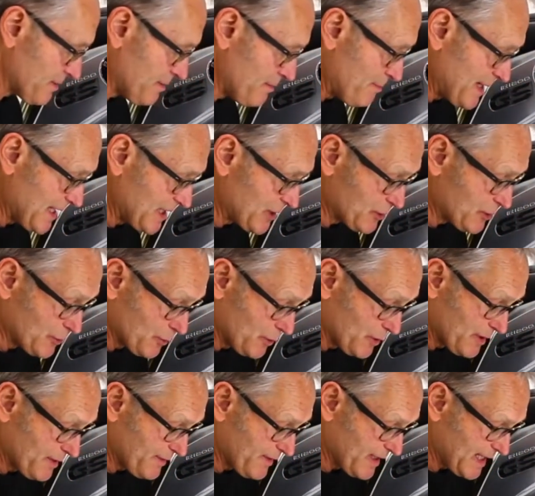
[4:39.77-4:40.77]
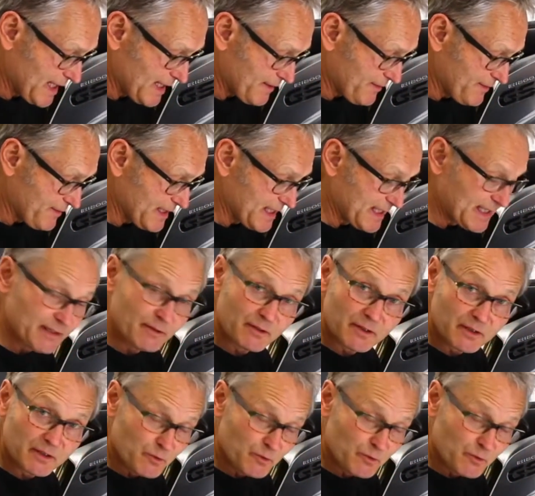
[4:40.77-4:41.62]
make sure that the